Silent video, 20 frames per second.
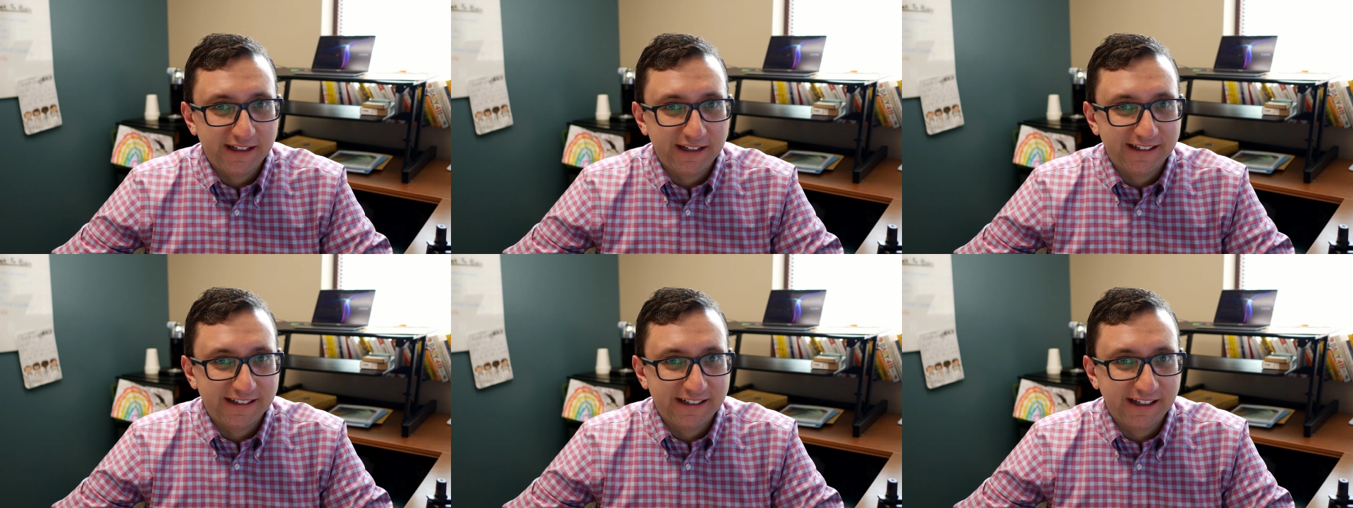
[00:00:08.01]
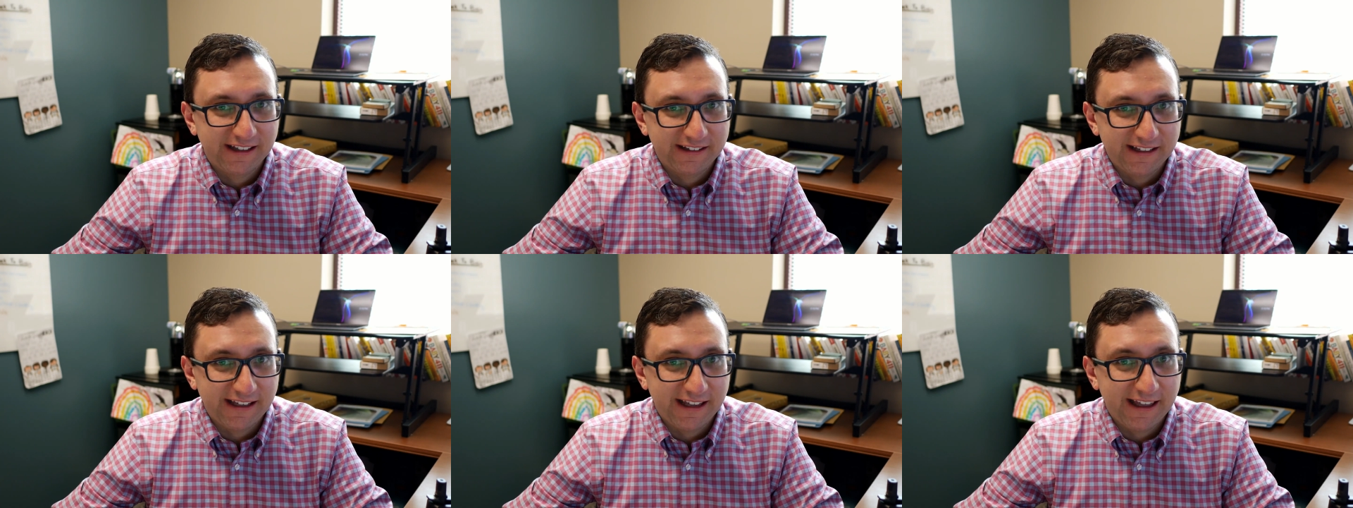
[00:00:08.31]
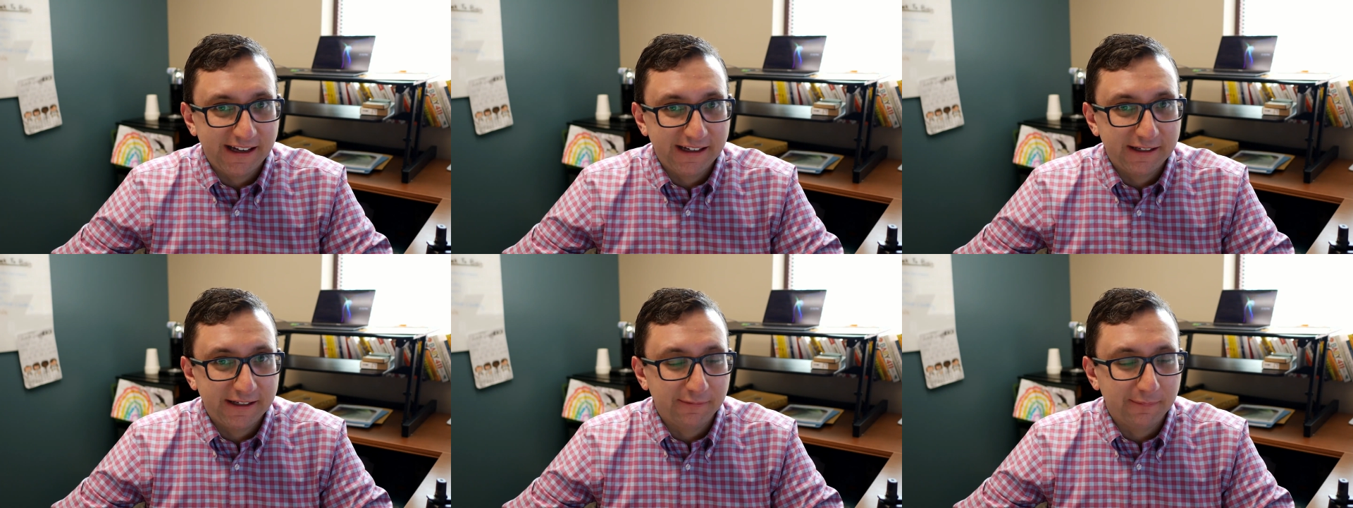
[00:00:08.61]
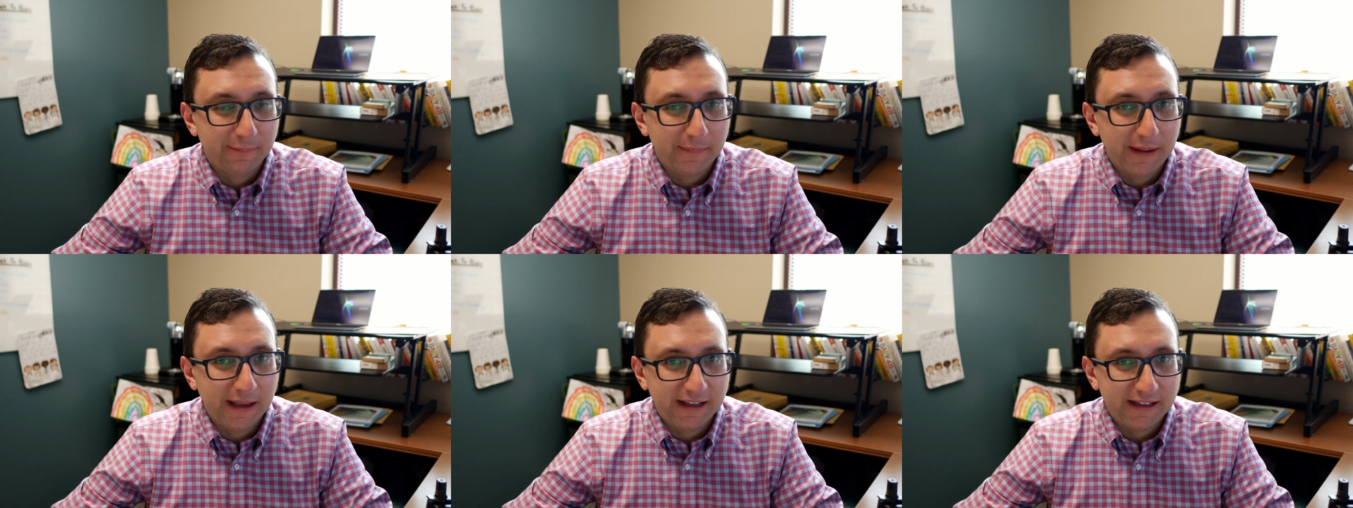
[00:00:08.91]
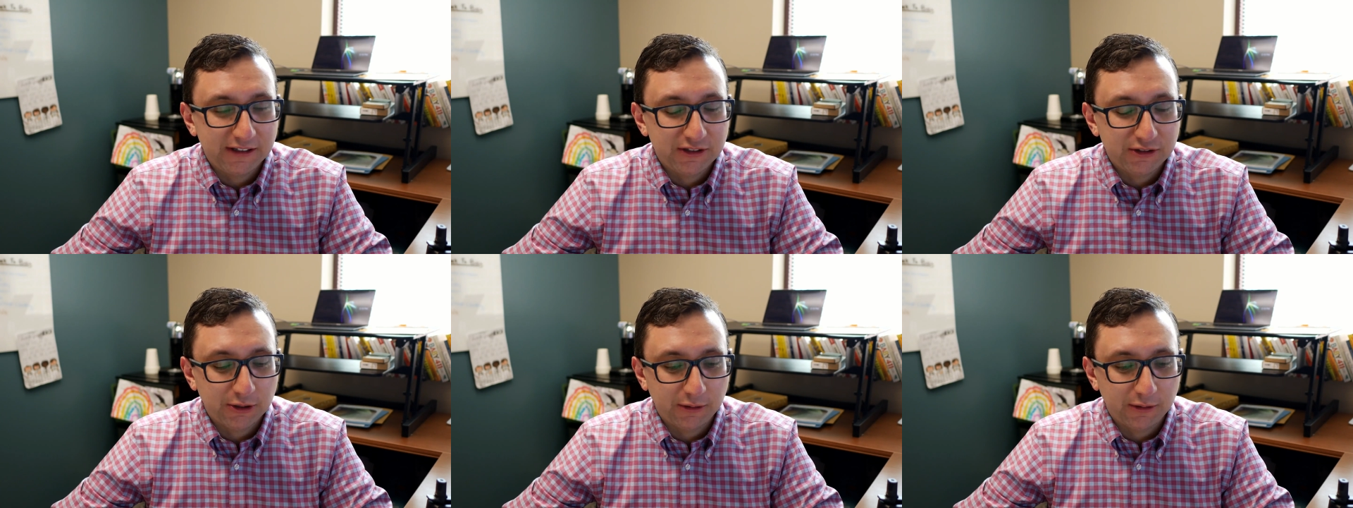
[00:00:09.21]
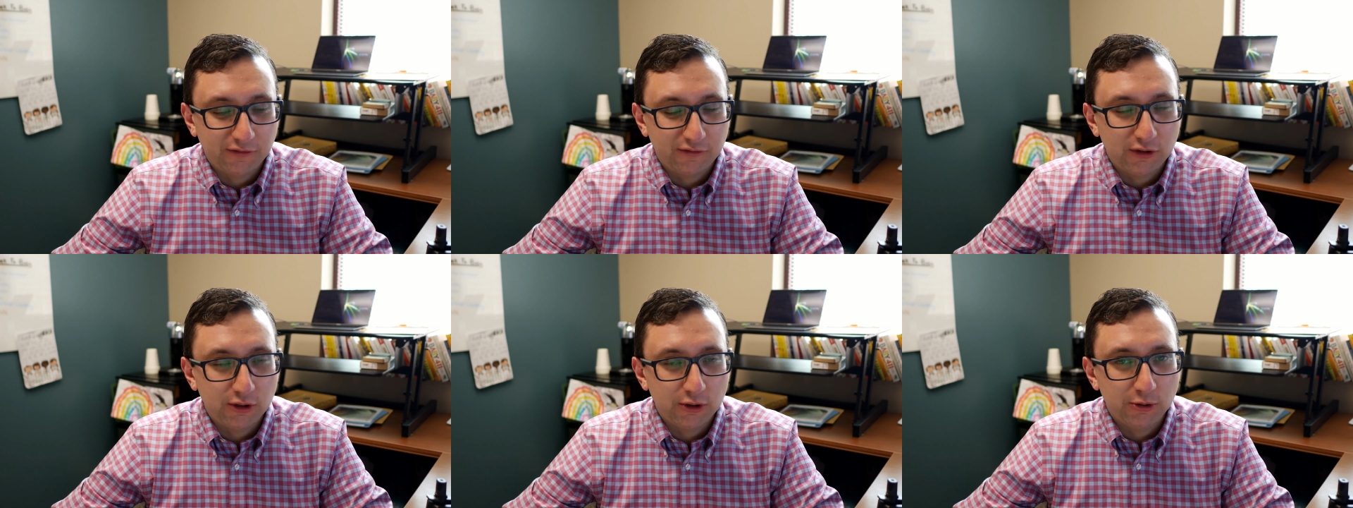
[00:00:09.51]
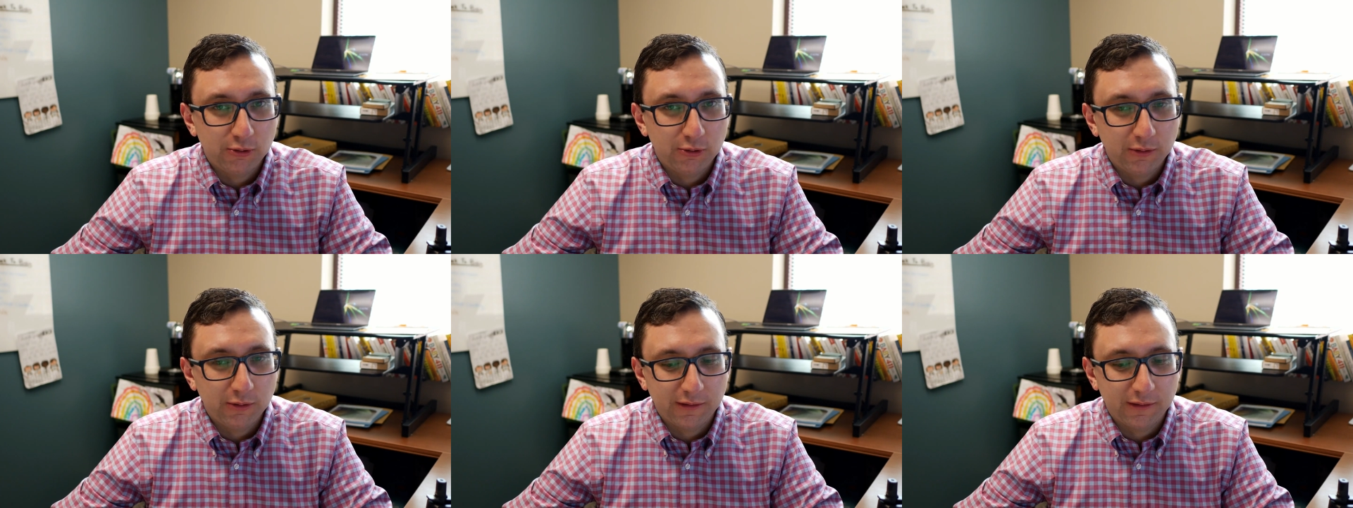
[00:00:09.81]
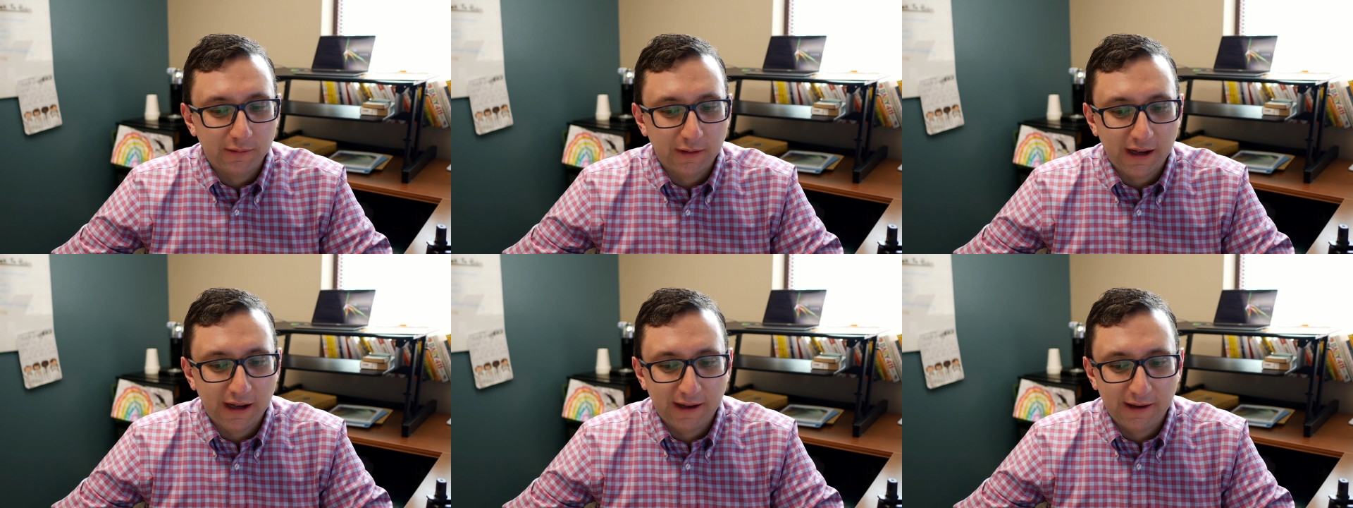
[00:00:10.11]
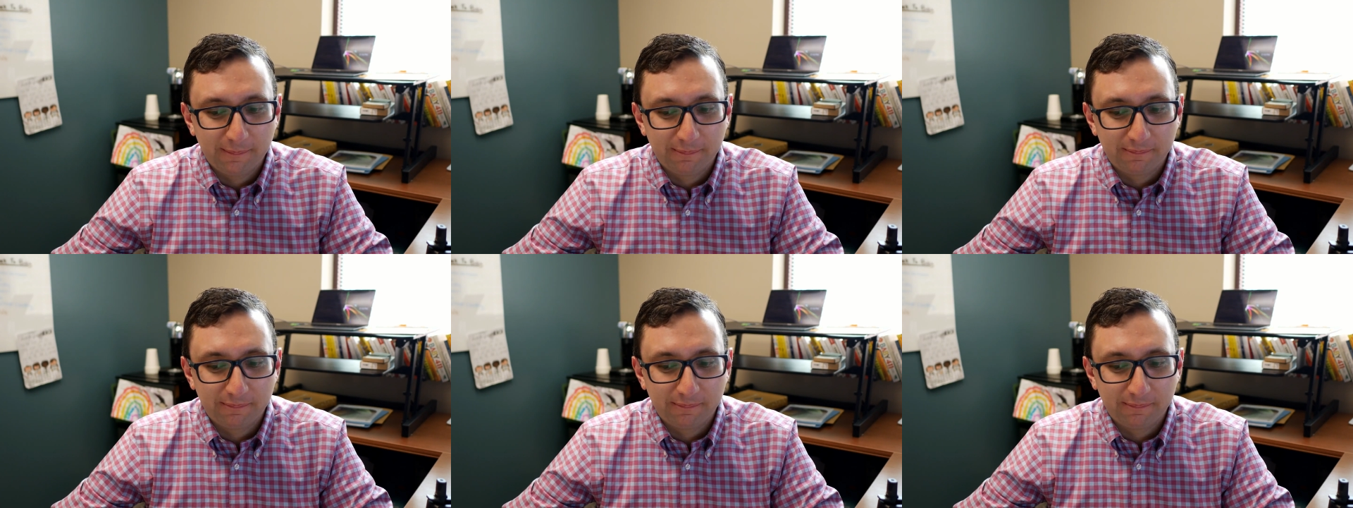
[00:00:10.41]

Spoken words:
free until the end of May. So if you